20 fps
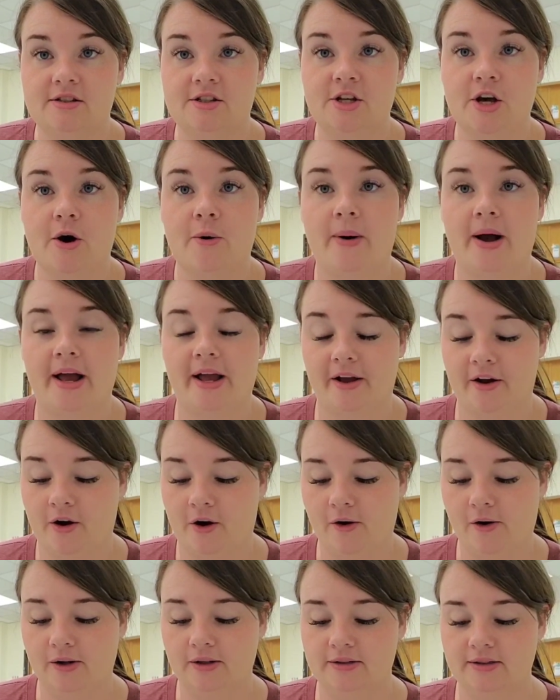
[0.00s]
So I
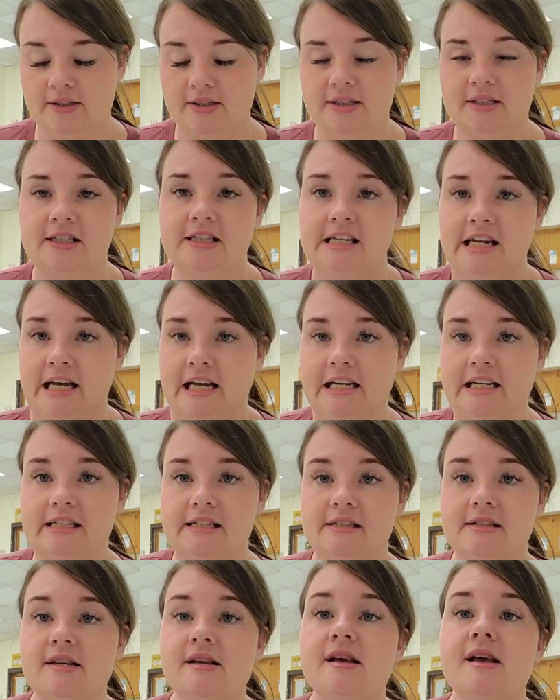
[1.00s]
called
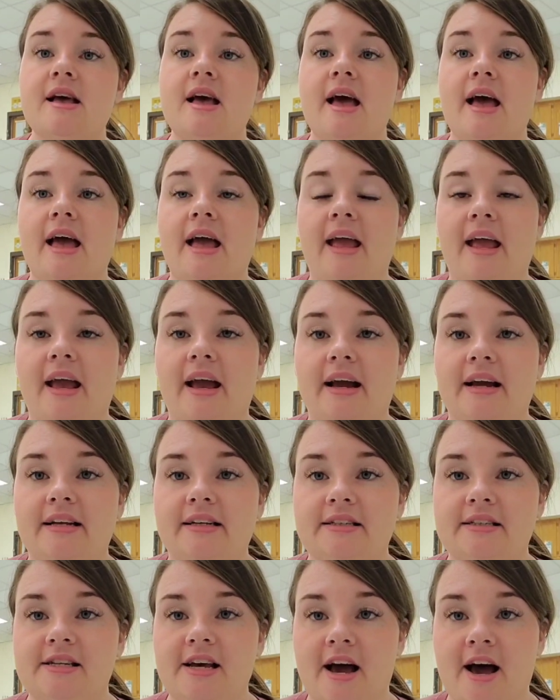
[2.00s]
Sticks,
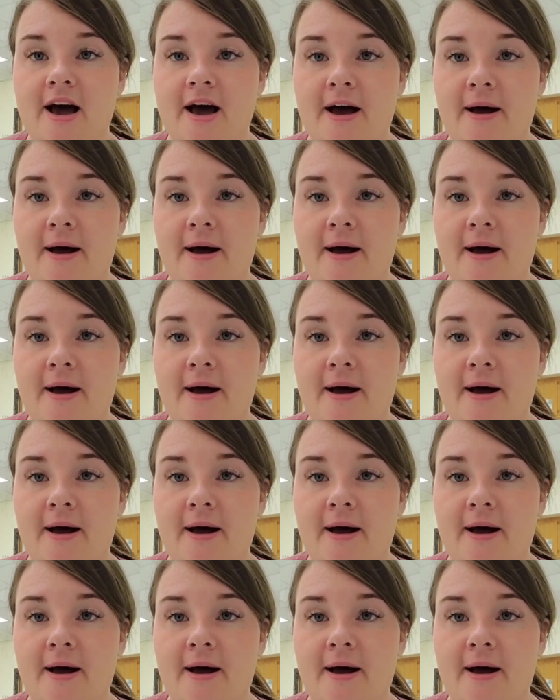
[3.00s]
and